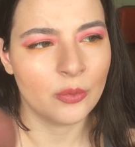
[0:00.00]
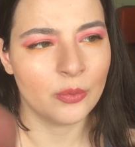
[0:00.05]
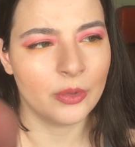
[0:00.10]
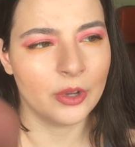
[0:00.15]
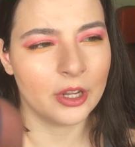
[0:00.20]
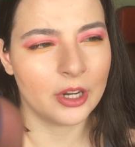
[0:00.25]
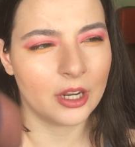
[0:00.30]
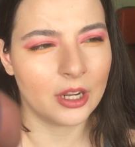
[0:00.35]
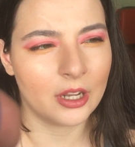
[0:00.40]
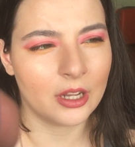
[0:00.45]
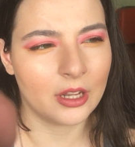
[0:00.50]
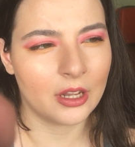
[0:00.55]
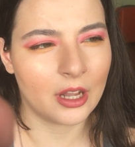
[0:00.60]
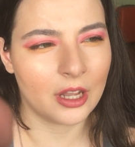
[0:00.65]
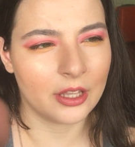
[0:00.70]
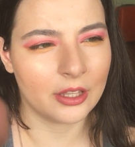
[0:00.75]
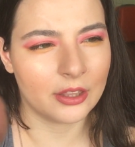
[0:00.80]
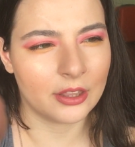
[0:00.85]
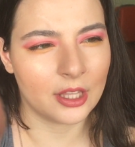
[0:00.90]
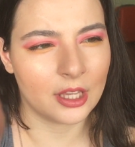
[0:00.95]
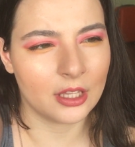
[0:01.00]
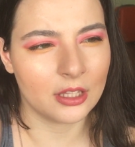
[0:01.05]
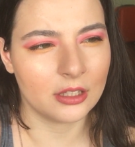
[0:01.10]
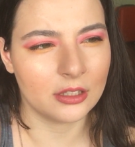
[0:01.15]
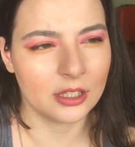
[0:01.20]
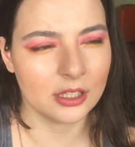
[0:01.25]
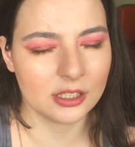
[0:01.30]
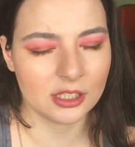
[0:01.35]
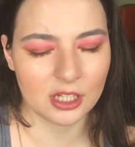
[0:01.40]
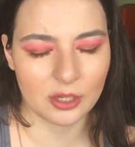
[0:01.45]
but I think the
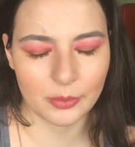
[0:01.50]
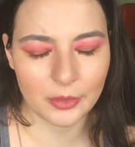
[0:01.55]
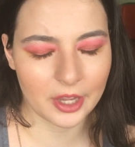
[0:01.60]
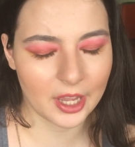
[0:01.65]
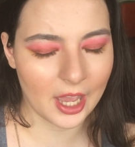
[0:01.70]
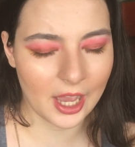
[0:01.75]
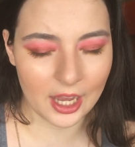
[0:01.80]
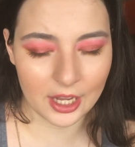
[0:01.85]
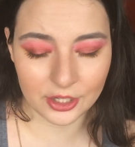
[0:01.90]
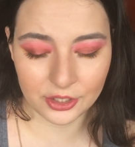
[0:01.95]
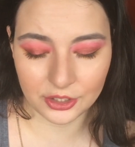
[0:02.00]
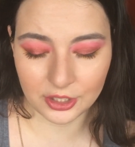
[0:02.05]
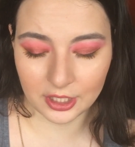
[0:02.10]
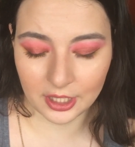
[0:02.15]
last time I had,